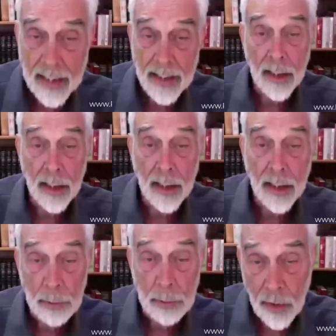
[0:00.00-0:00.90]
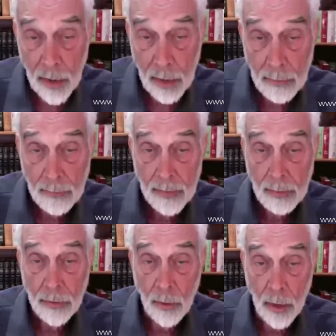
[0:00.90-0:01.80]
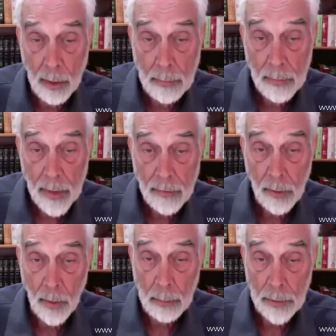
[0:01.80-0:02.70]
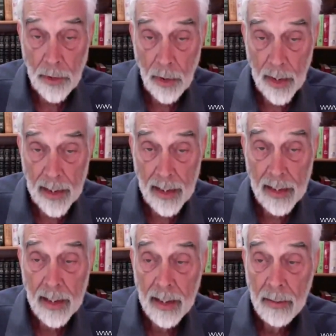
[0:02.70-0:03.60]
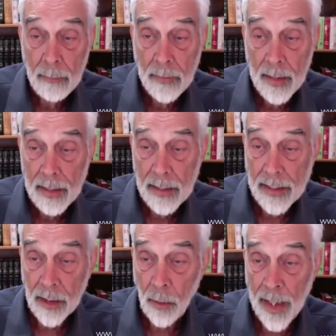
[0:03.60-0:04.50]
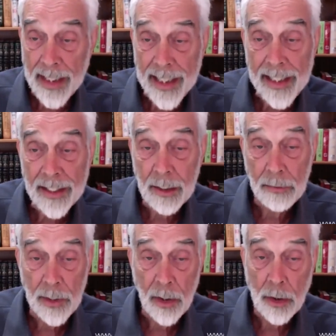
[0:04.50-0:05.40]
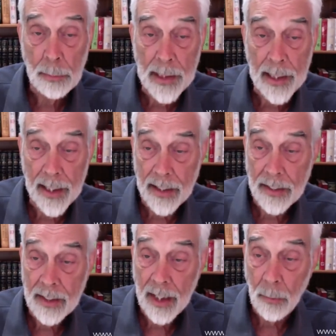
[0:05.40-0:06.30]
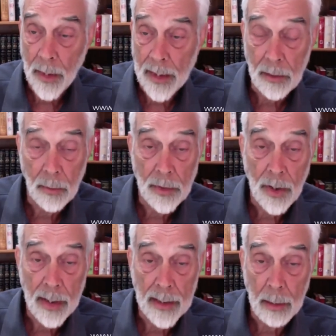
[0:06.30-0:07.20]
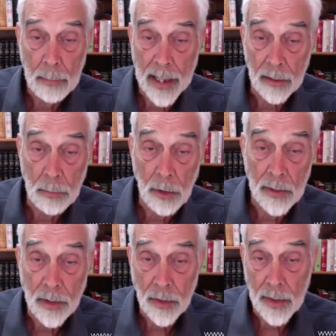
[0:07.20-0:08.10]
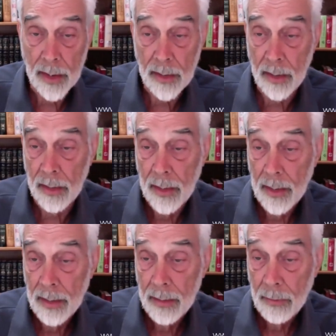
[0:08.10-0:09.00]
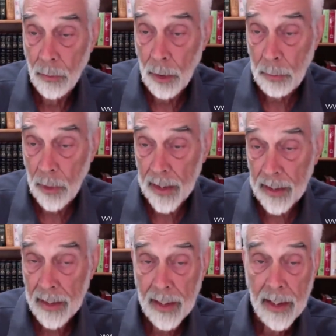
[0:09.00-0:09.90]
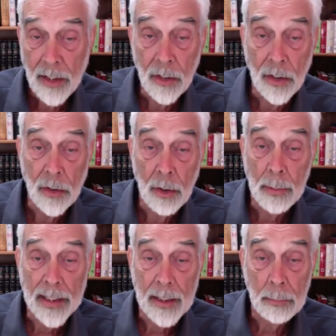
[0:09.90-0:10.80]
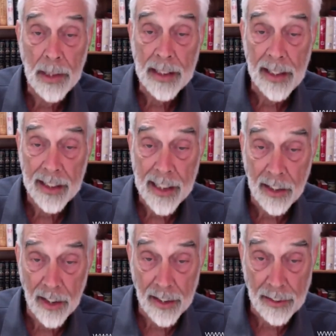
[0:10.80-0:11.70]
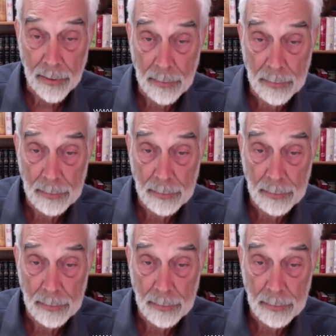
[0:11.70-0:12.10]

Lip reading: is in the computer form of the repertory, the great ease of use, because Wendy's talking about moving to another rubric, you can do it by simply clicking on it.